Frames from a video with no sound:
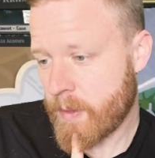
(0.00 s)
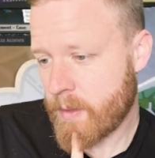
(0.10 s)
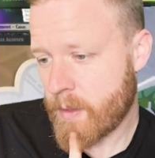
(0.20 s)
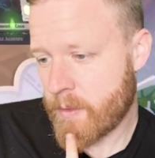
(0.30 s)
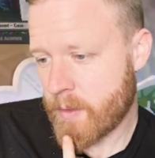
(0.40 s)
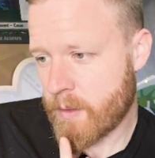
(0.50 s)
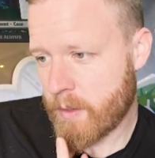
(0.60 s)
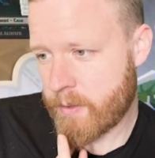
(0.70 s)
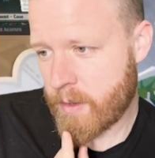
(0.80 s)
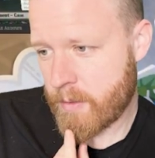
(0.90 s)
There's a
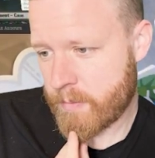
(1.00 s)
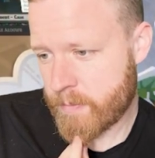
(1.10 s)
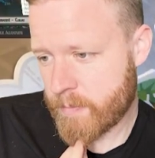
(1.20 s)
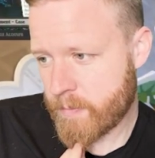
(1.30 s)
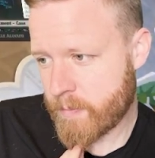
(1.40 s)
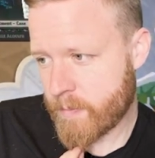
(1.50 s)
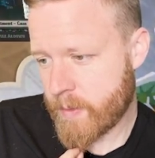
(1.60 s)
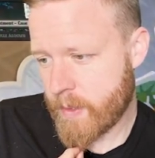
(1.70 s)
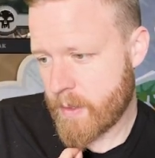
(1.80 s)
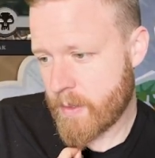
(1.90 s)
Glissa.
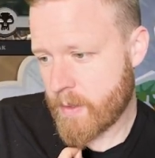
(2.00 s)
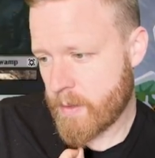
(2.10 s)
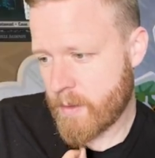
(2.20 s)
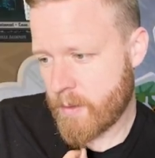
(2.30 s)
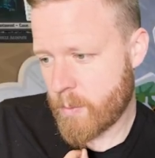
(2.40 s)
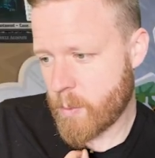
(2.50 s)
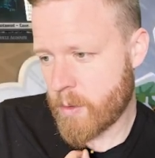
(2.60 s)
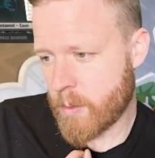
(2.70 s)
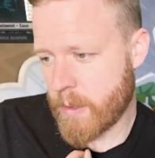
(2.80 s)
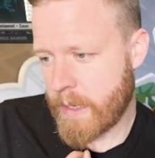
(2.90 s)
So we'll
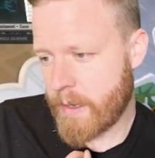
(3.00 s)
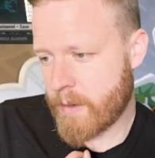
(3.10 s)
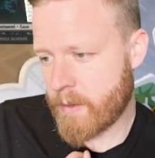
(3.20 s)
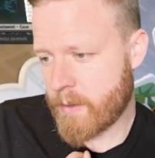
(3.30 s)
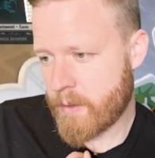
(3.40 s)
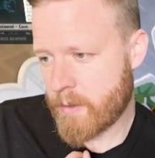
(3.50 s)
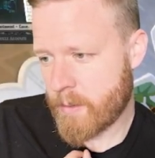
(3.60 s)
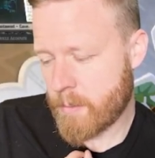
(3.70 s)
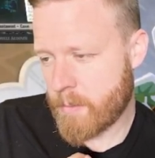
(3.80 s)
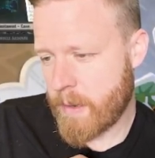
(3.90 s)
go land,
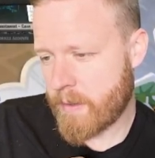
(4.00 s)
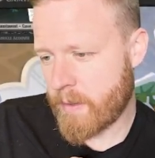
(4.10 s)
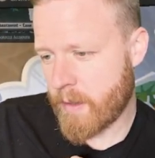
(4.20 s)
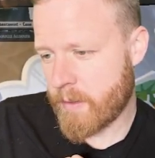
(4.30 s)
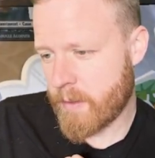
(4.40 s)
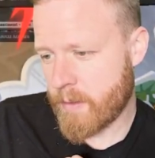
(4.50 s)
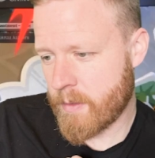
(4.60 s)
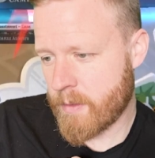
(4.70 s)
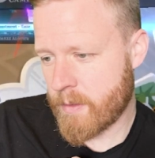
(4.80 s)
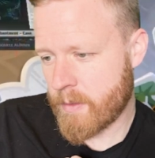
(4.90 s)
make
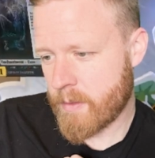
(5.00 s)
skeletons.